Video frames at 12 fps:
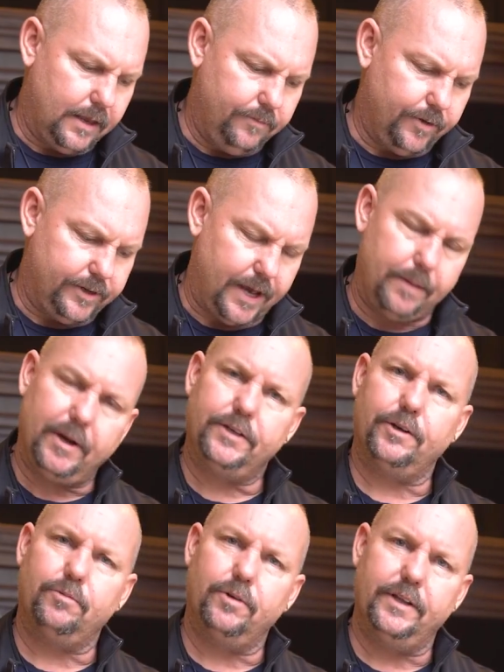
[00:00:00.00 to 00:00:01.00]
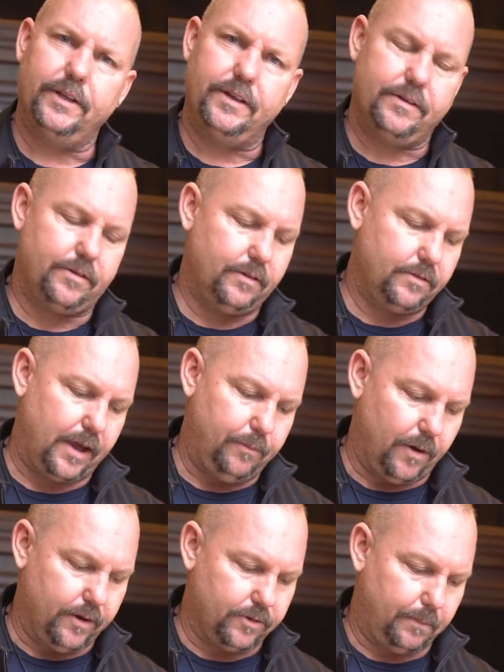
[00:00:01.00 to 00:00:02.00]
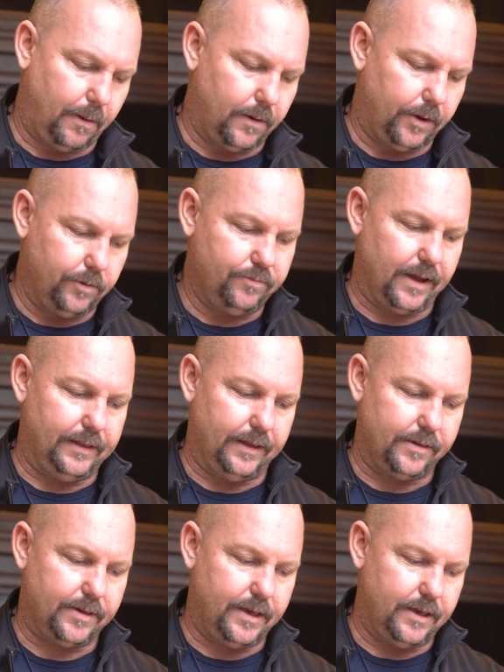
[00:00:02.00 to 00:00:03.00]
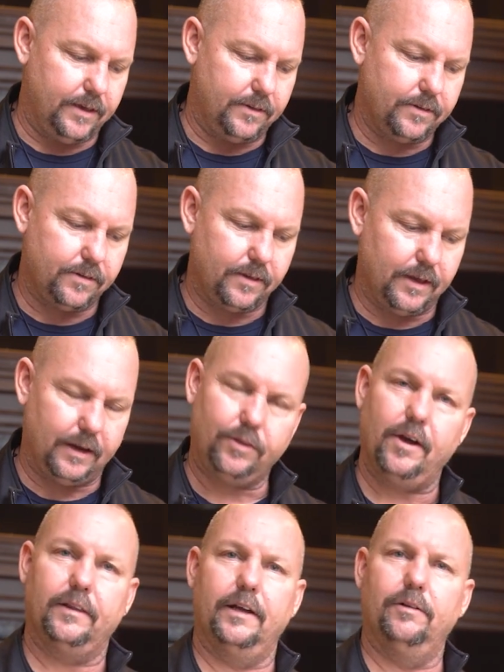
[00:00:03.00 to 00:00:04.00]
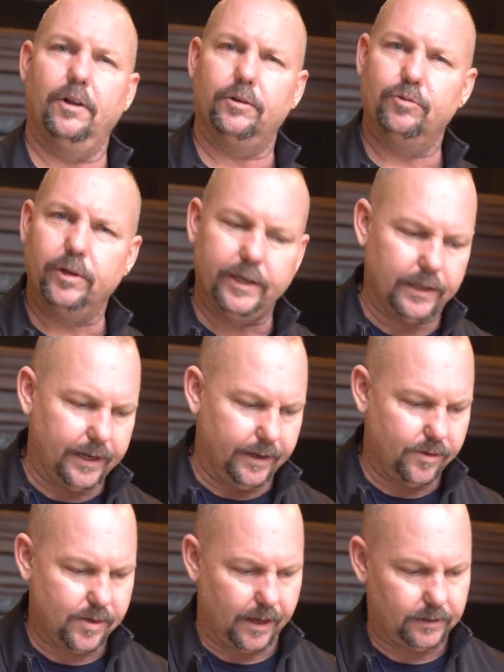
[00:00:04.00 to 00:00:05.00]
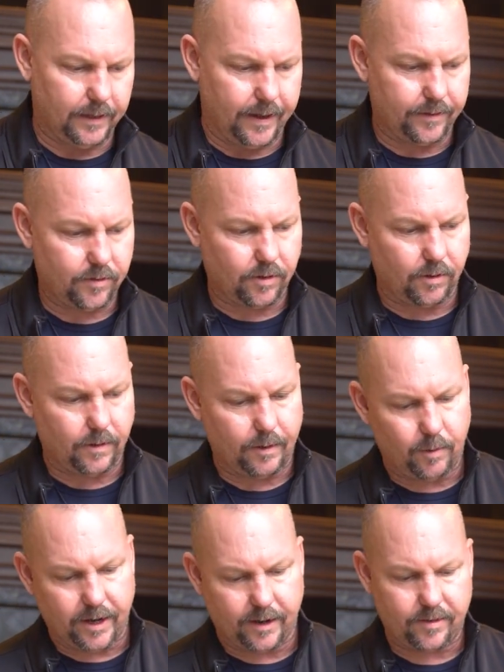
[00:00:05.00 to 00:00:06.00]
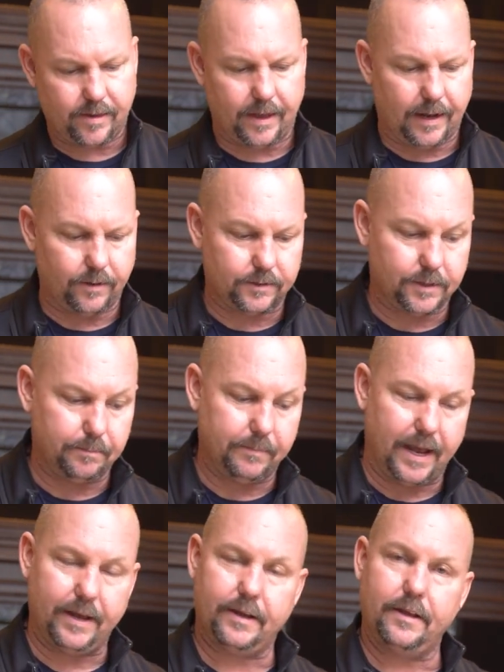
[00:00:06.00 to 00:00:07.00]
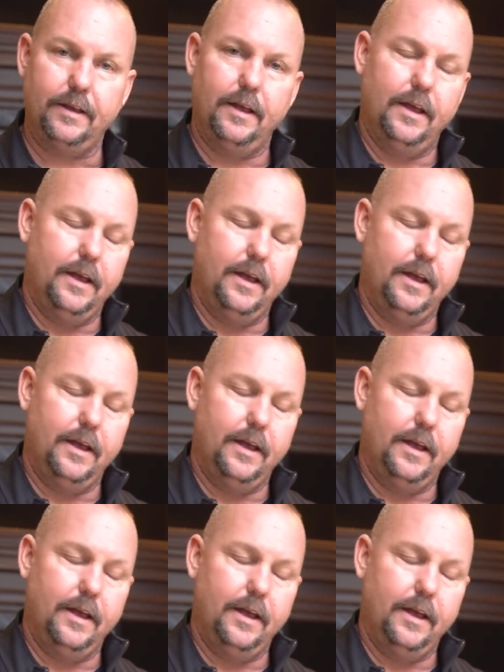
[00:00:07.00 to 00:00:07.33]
every time I took one of these typewriters apart, I would find these keys. And I thought they looked really like insect legs. So I wanted to set out to make